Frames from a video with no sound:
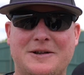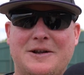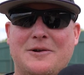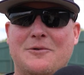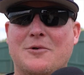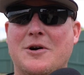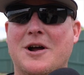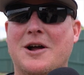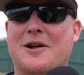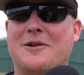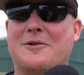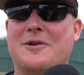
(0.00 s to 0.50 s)

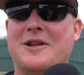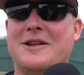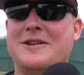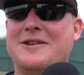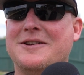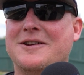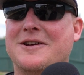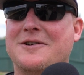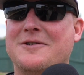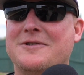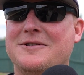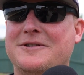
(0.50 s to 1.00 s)
Well,
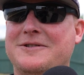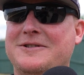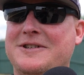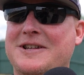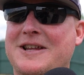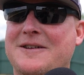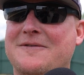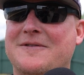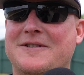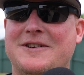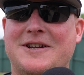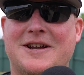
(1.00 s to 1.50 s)

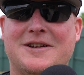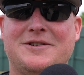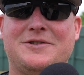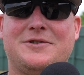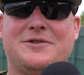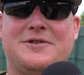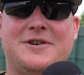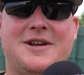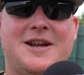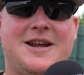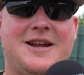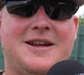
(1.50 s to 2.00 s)
even
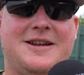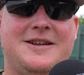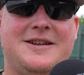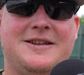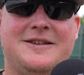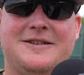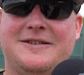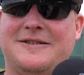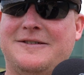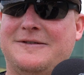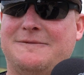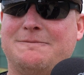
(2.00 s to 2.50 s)

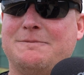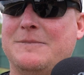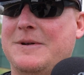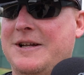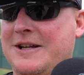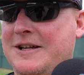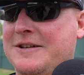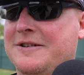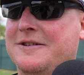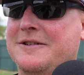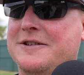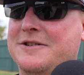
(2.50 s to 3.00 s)
yesterday,
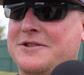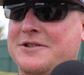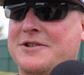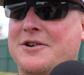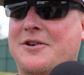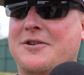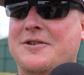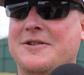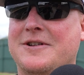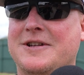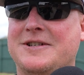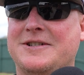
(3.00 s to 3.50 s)
in the
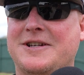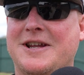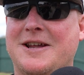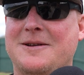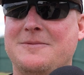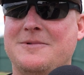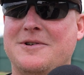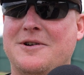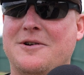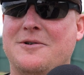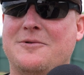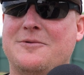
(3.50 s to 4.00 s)
start of this
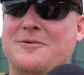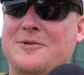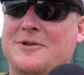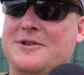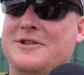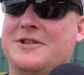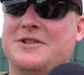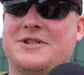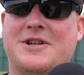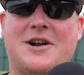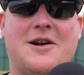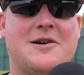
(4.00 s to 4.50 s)
game, we were
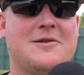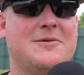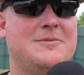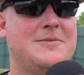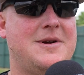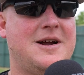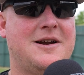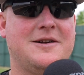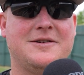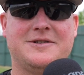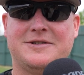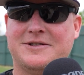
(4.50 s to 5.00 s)
just talking
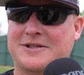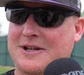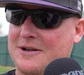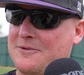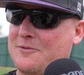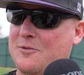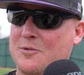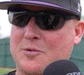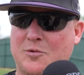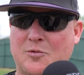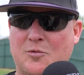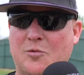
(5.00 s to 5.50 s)
about it's
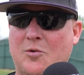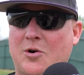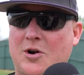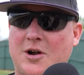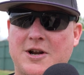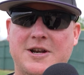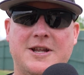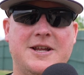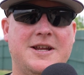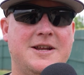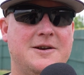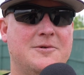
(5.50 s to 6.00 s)
like we're
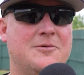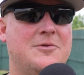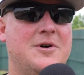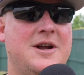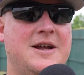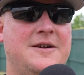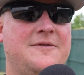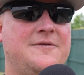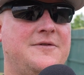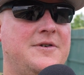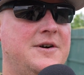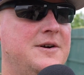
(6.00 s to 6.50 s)
one hit
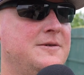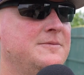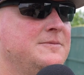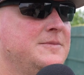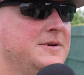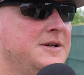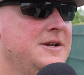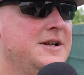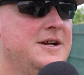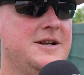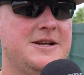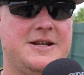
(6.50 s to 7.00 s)
away from
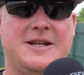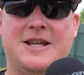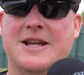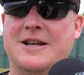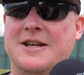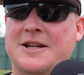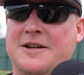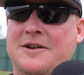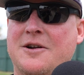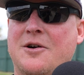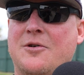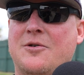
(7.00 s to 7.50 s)

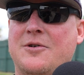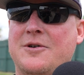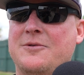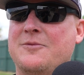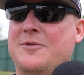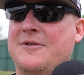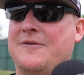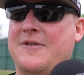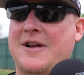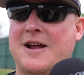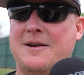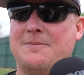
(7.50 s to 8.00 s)
getting it going.
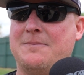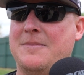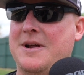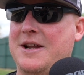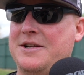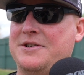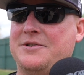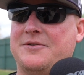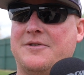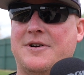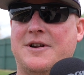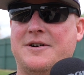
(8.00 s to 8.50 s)
We've had
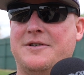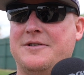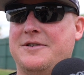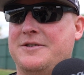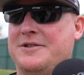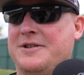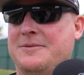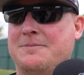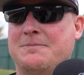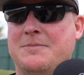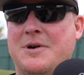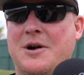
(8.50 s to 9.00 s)
base
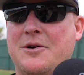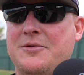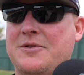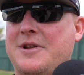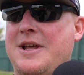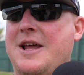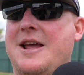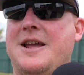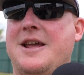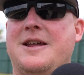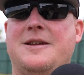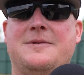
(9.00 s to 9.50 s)
runners in both
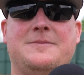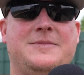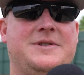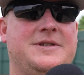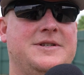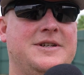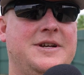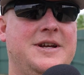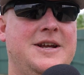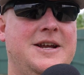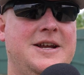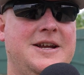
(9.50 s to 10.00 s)

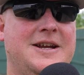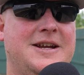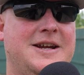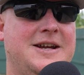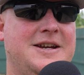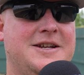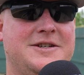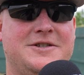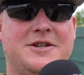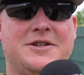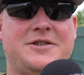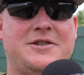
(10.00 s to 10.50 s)
games,
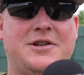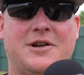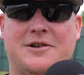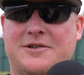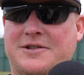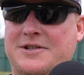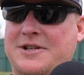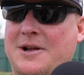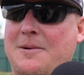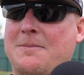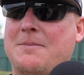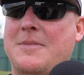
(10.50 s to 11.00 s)
and it just took
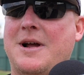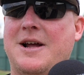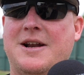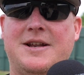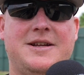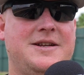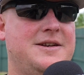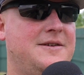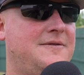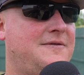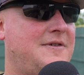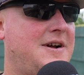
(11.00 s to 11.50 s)

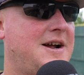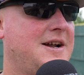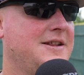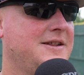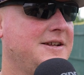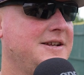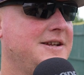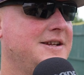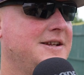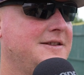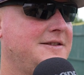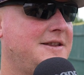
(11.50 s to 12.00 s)
somebody to
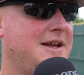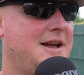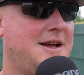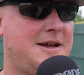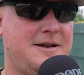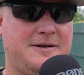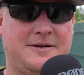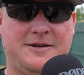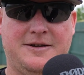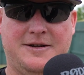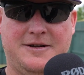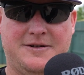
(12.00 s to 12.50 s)
finally get
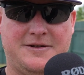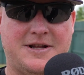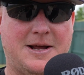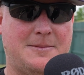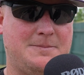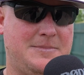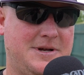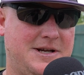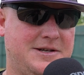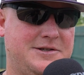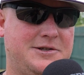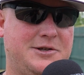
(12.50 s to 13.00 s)
that
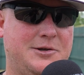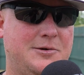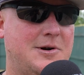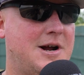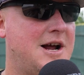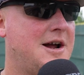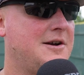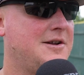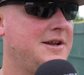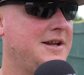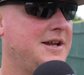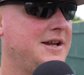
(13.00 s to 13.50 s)
big
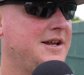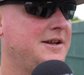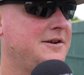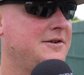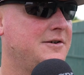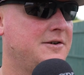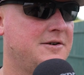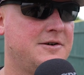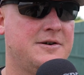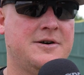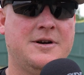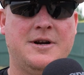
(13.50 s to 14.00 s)
2-out hit
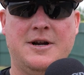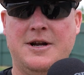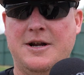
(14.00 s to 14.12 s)
or,